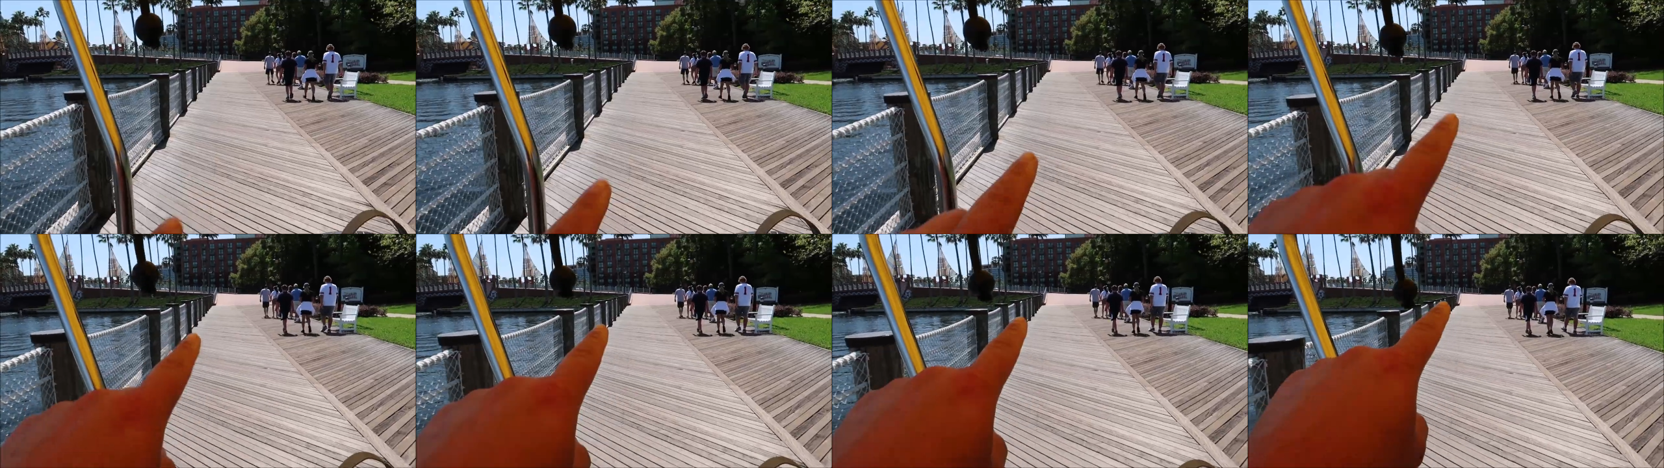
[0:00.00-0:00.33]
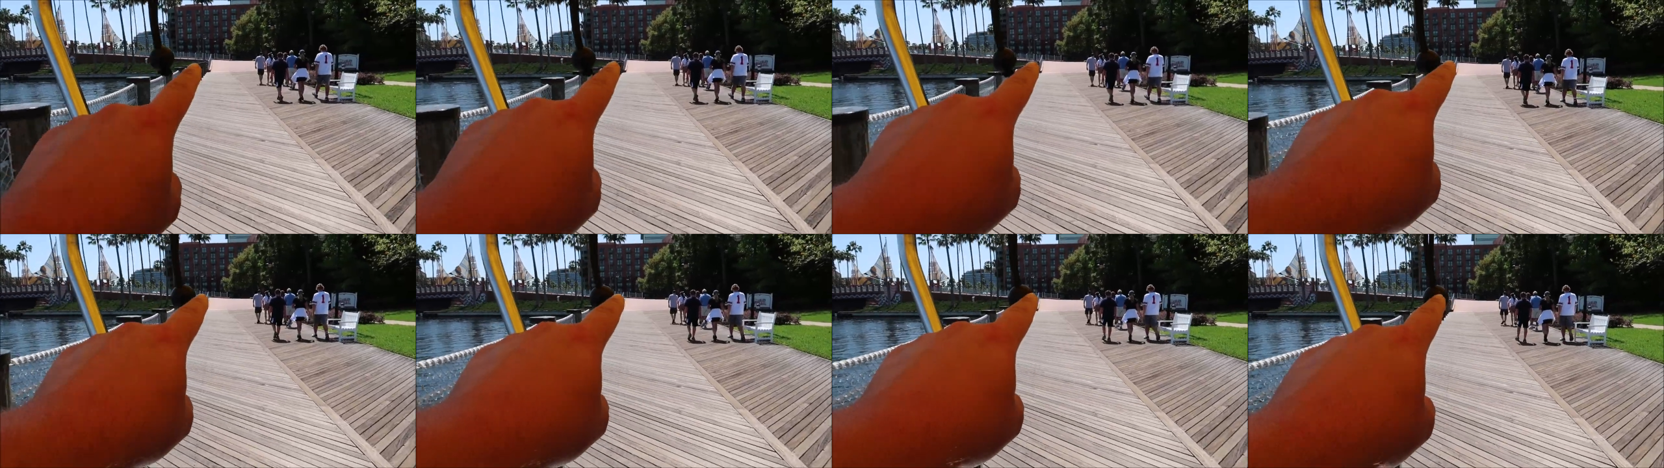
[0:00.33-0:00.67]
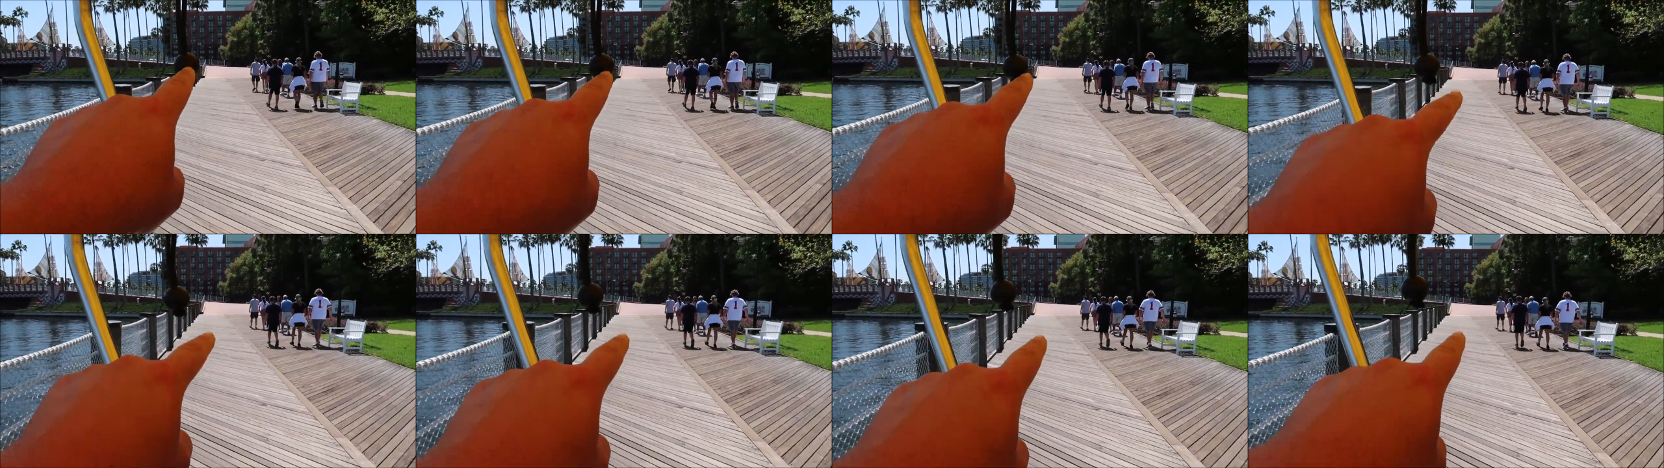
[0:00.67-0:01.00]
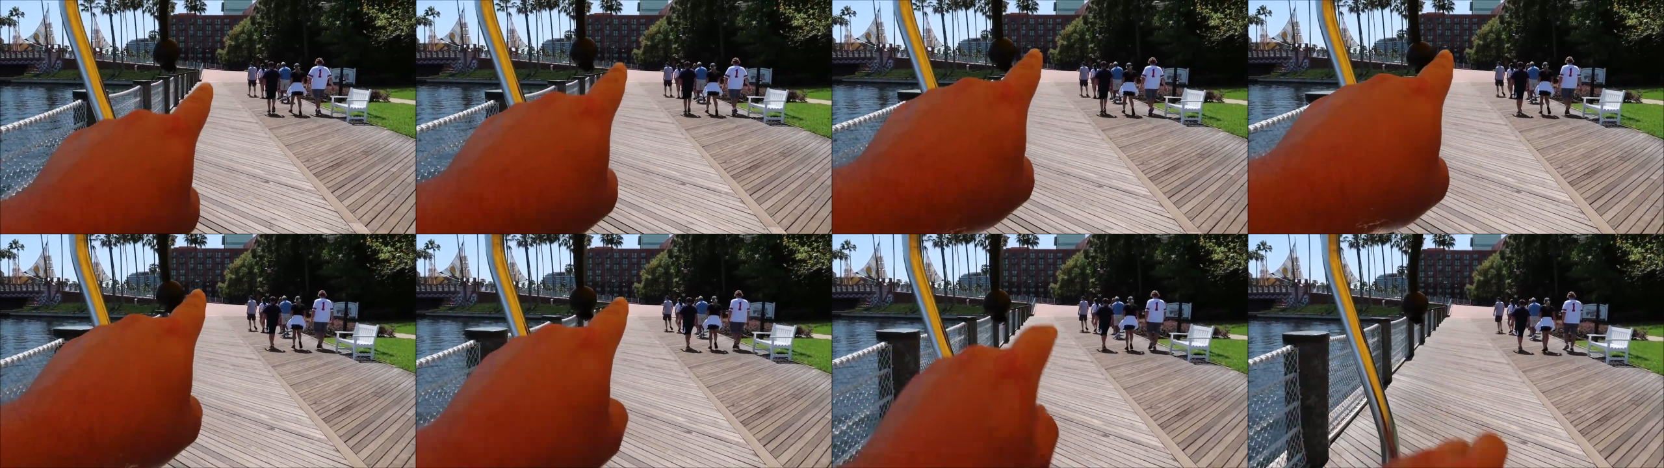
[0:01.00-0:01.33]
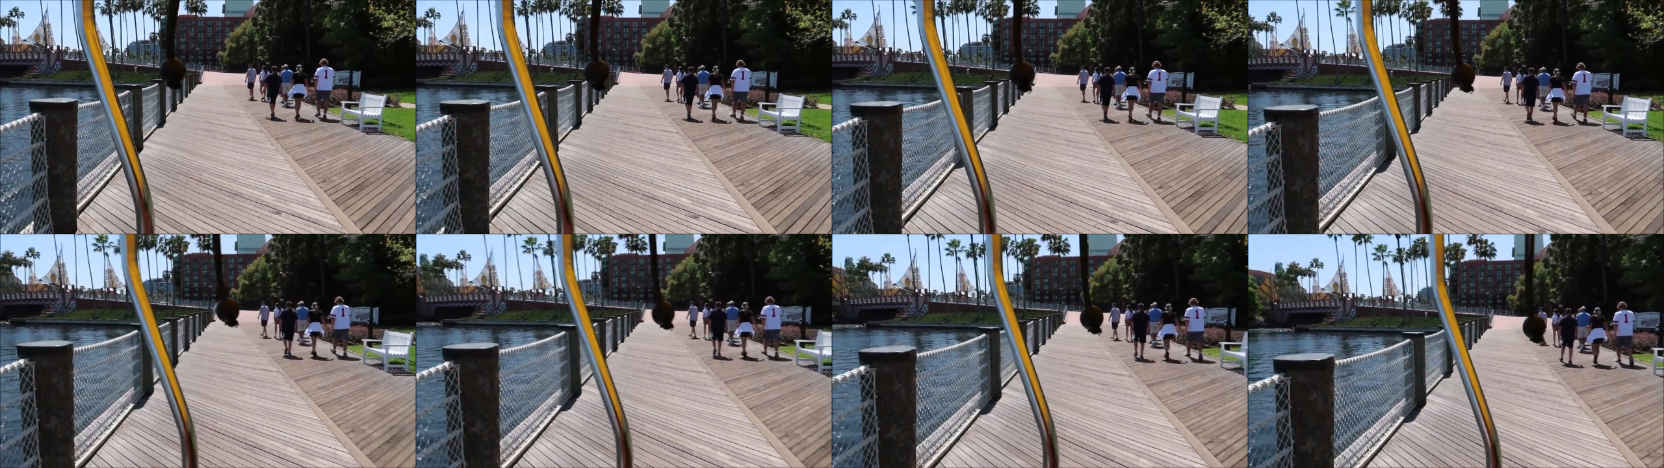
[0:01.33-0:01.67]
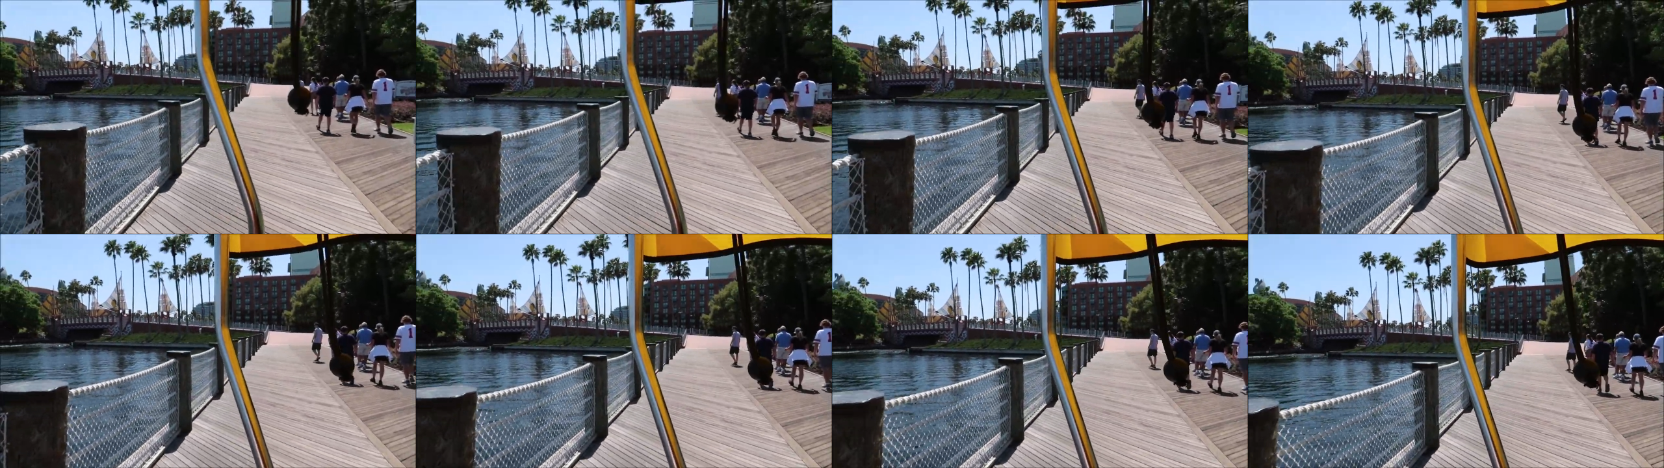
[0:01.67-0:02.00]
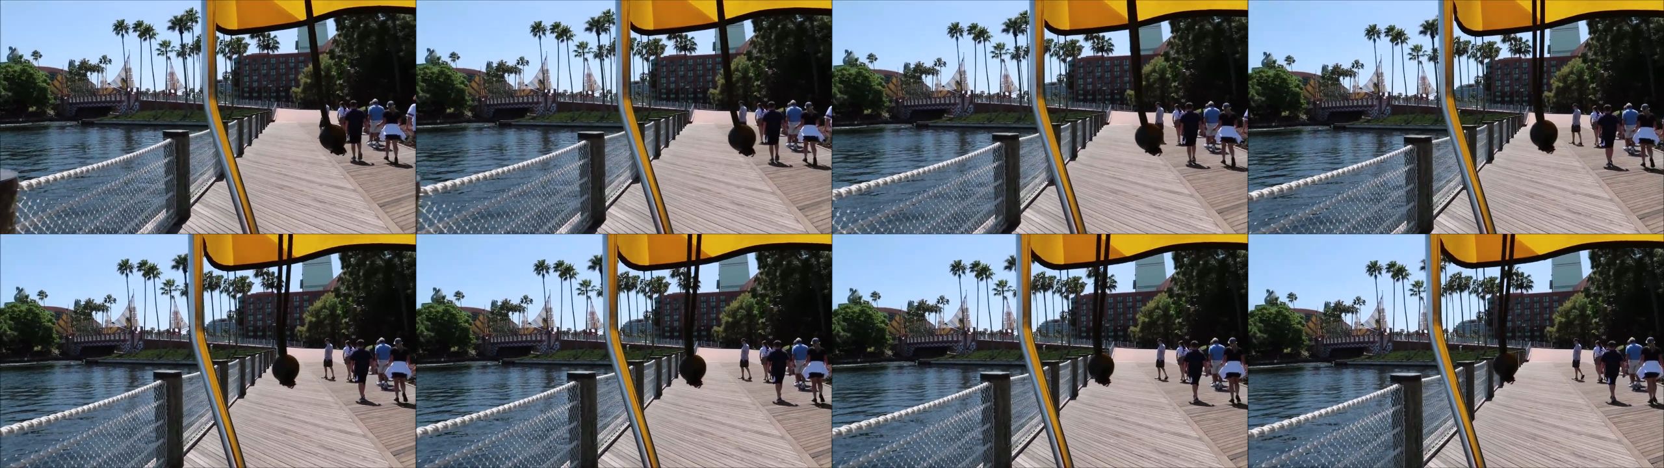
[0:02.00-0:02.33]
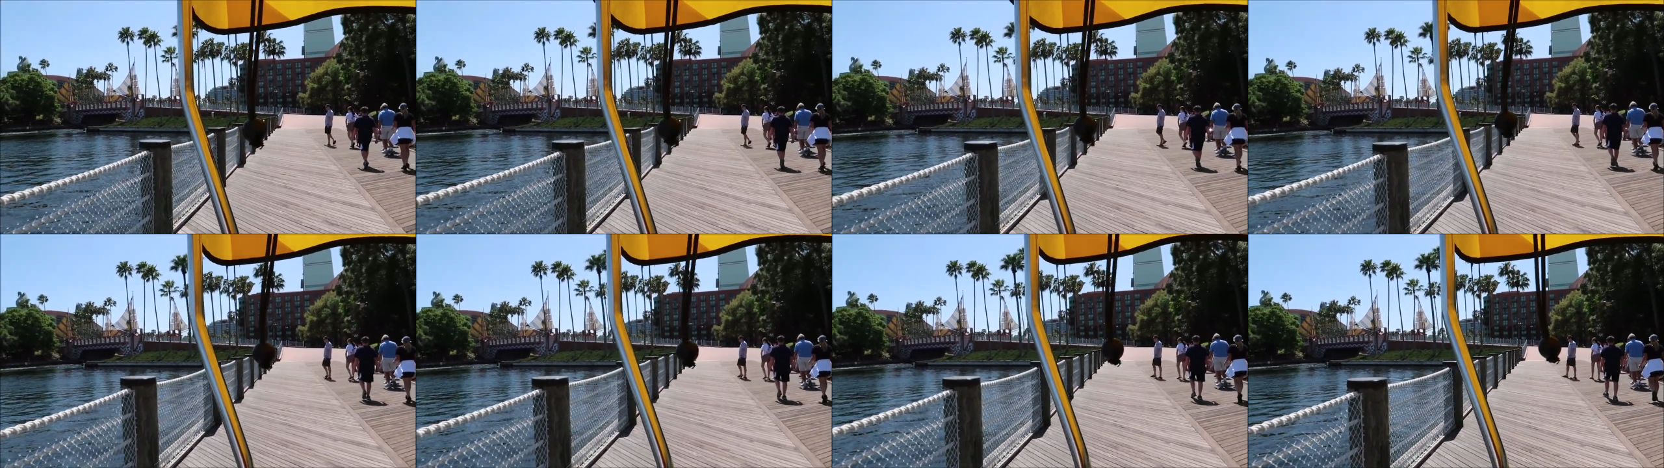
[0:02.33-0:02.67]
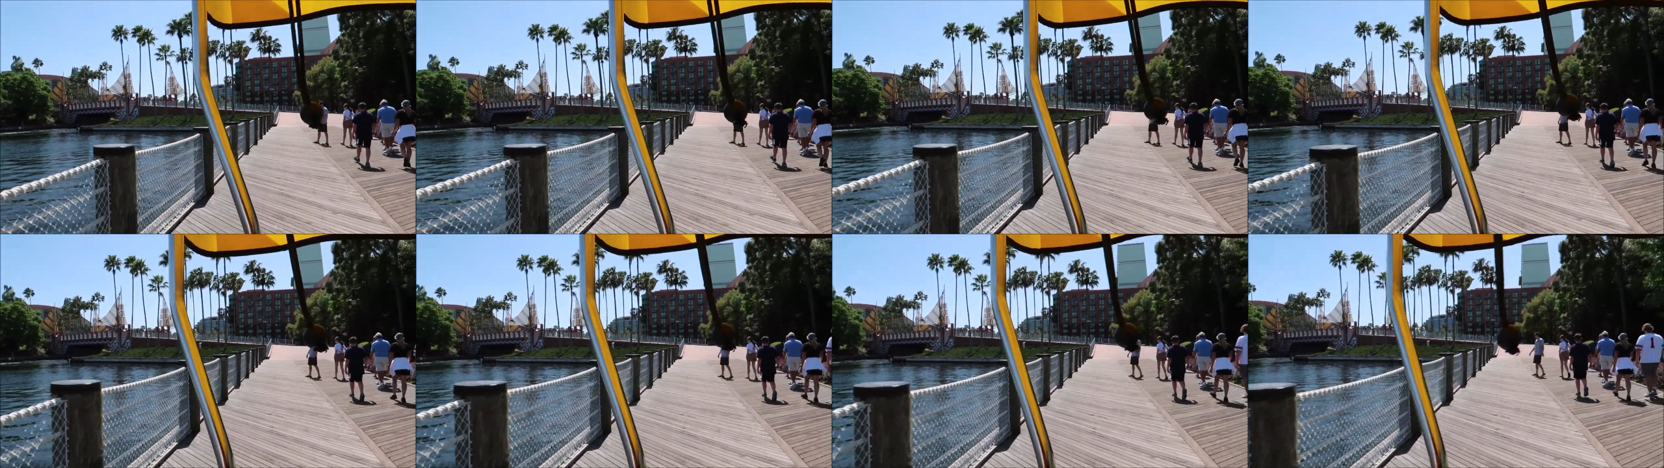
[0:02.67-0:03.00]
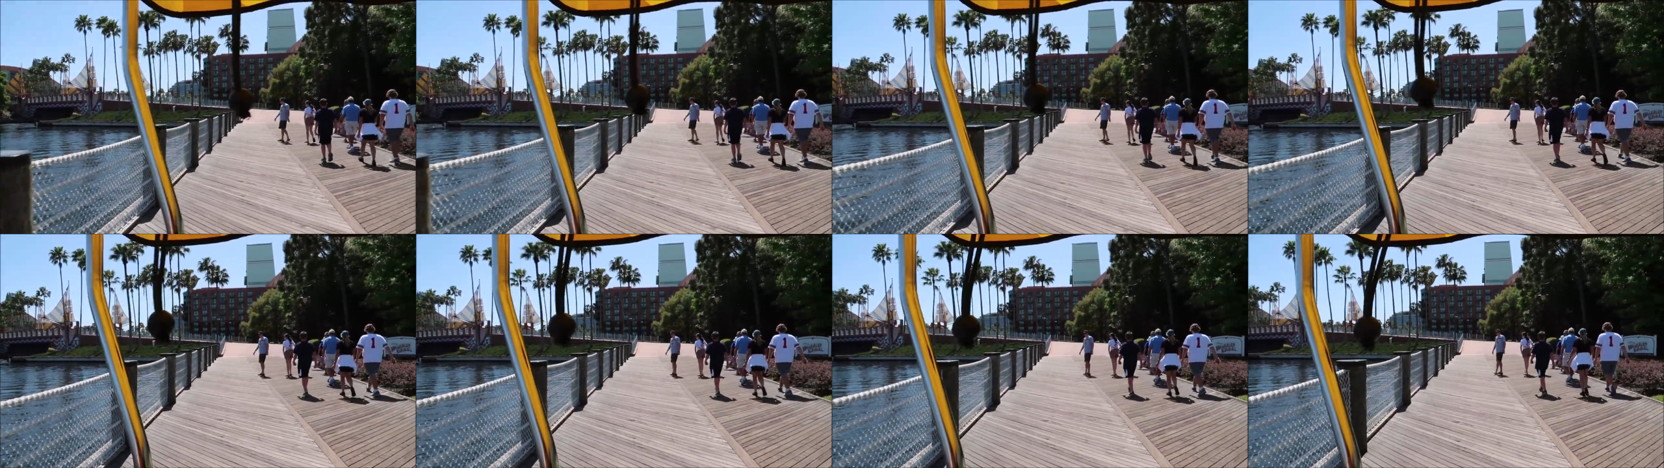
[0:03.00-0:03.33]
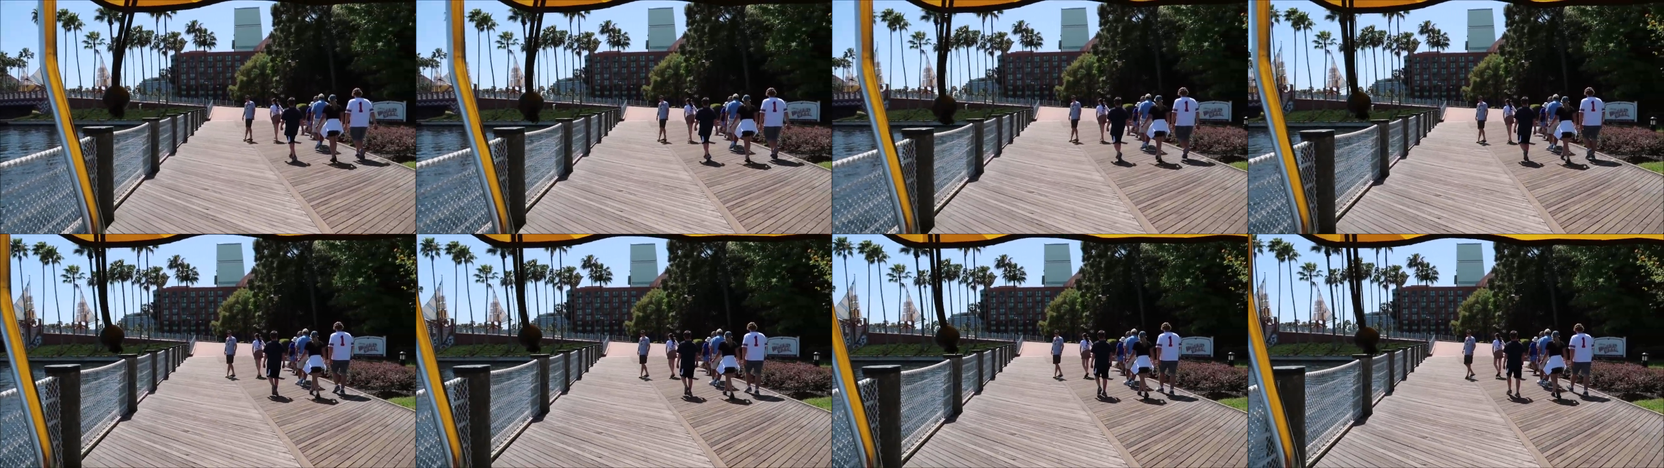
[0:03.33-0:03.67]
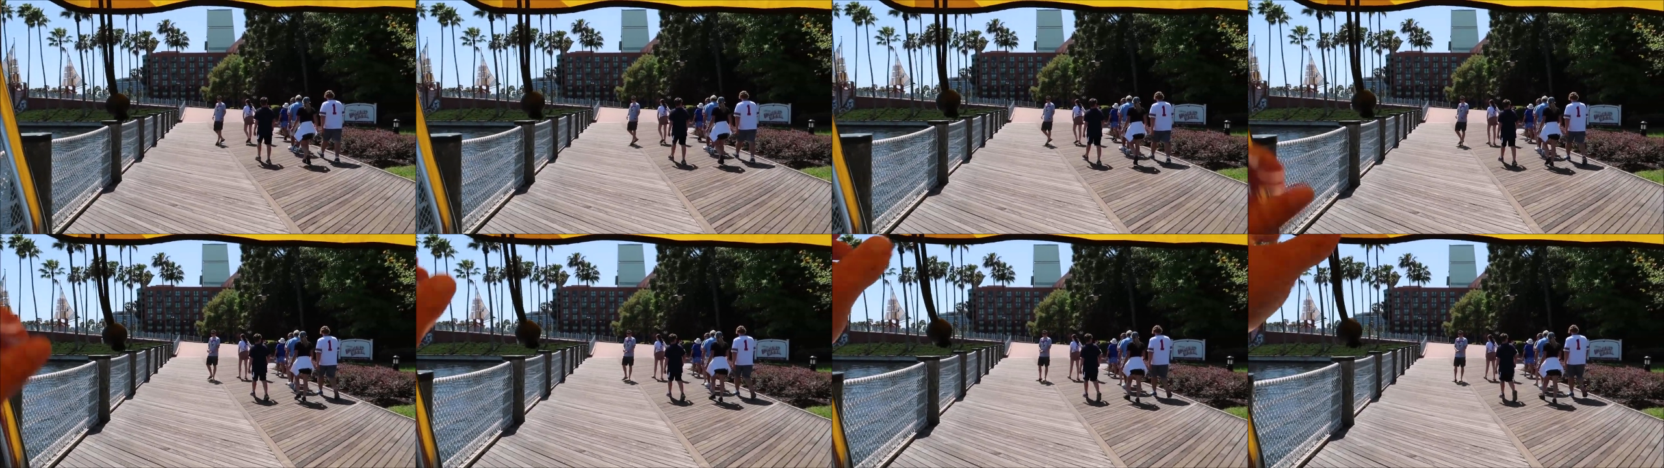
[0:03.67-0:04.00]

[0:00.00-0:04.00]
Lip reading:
[unreadable: no face in view]